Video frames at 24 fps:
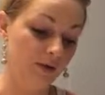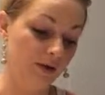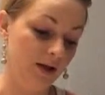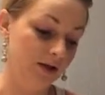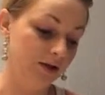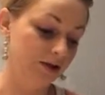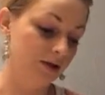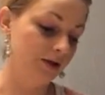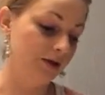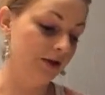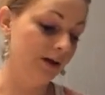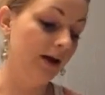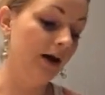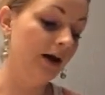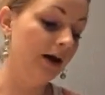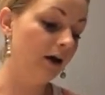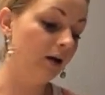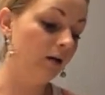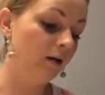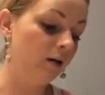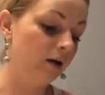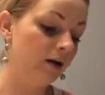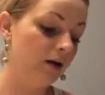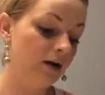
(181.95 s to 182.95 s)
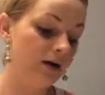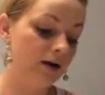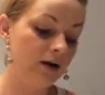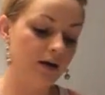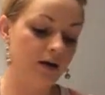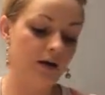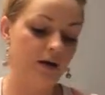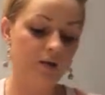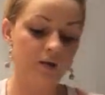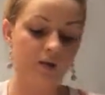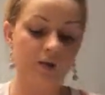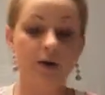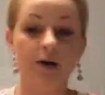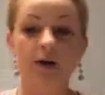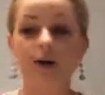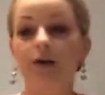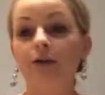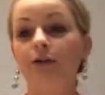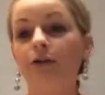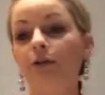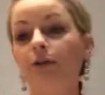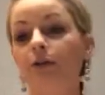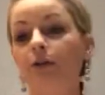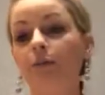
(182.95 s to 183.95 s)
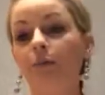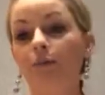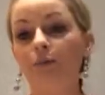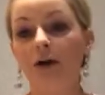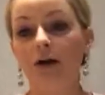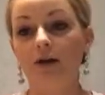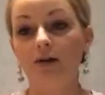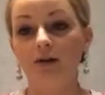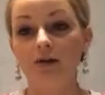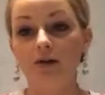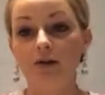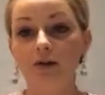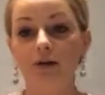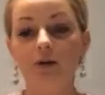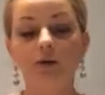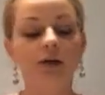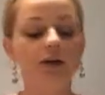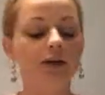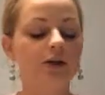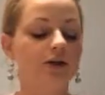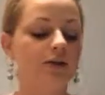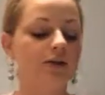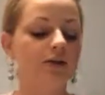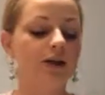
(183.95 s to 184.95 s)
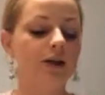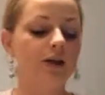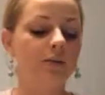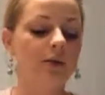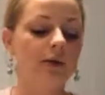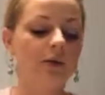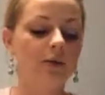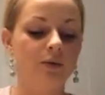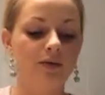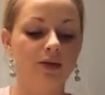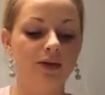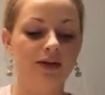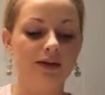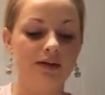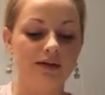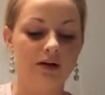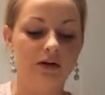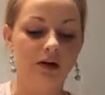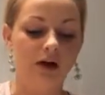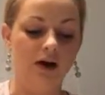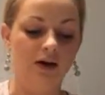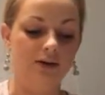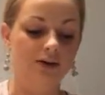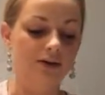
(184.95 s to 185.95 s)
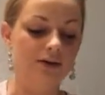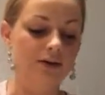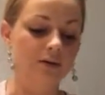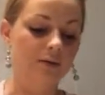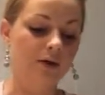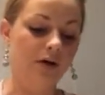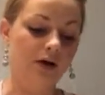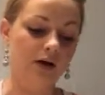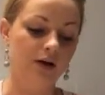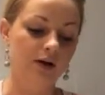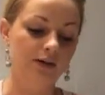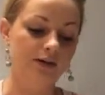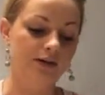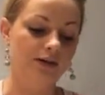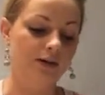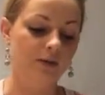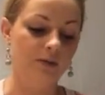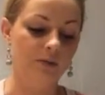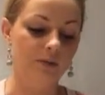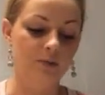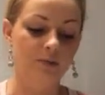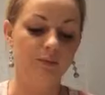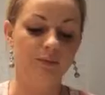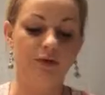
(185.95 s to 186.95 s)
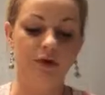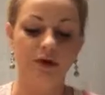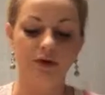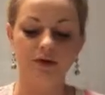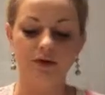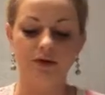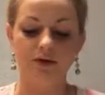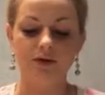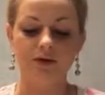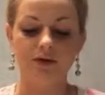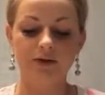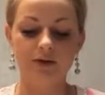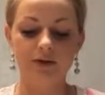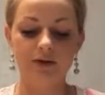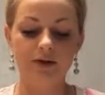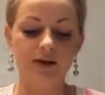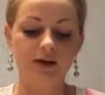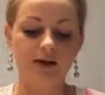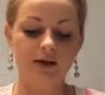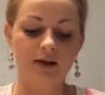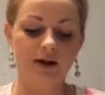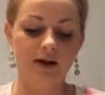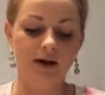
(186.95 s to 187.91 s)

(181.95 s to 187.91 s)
the blush. Now we're gonna do bronzer. Younique just came out with these awesome bronzers.